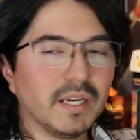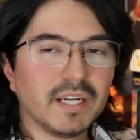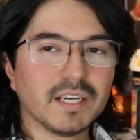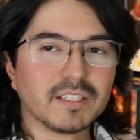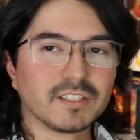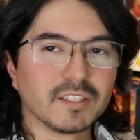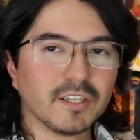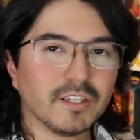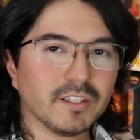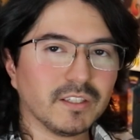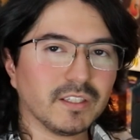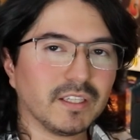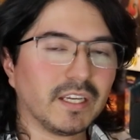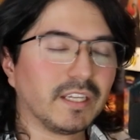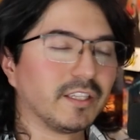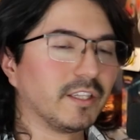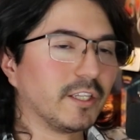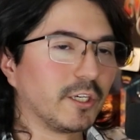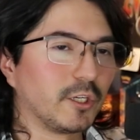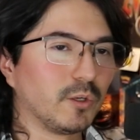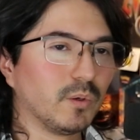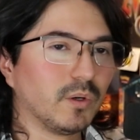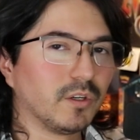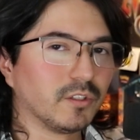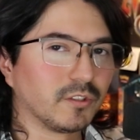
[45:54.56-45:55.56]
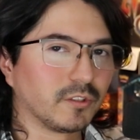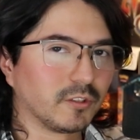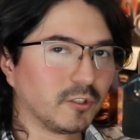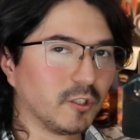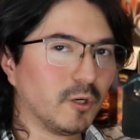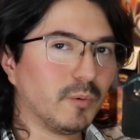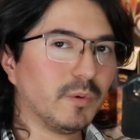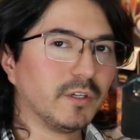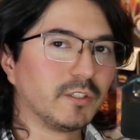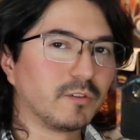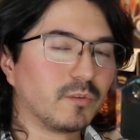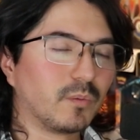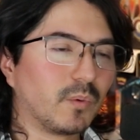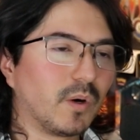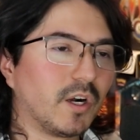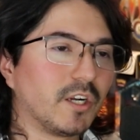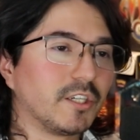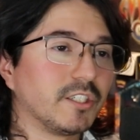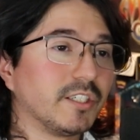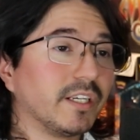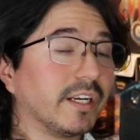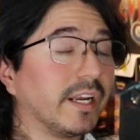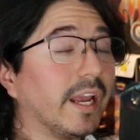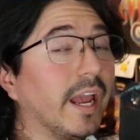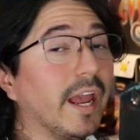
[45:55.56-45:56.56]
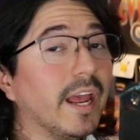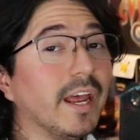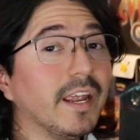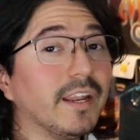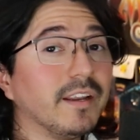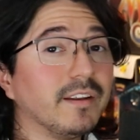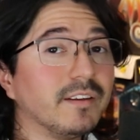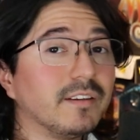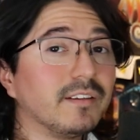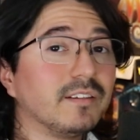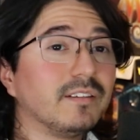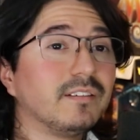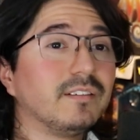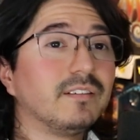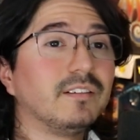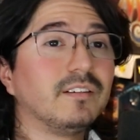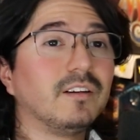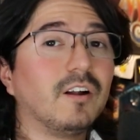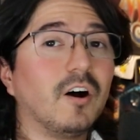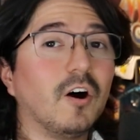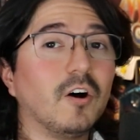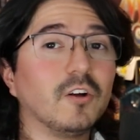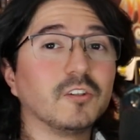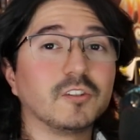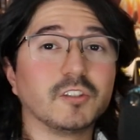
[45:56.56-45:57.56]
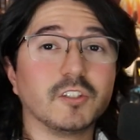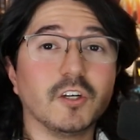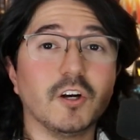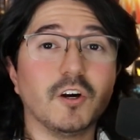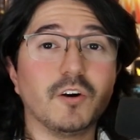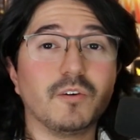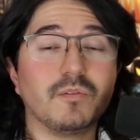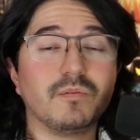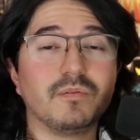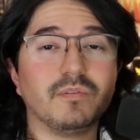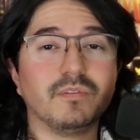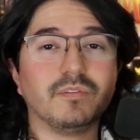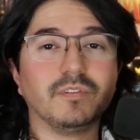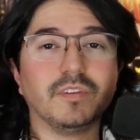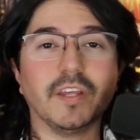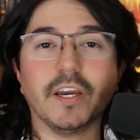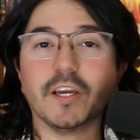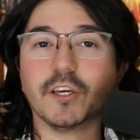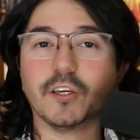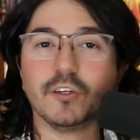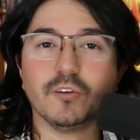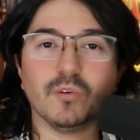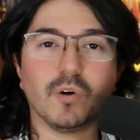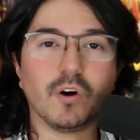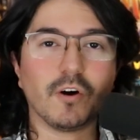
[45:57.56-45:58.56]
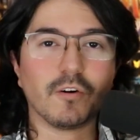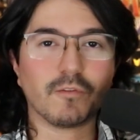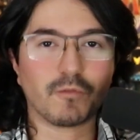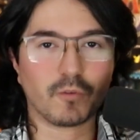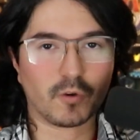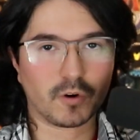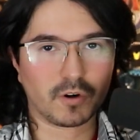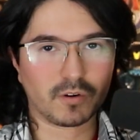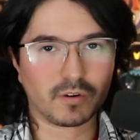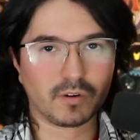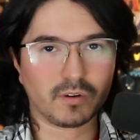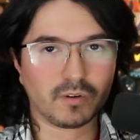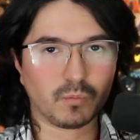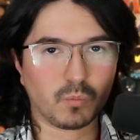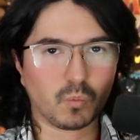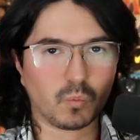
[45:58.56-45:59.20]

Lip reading: yes, other than that, thank you all so much for watching, and also thank you all for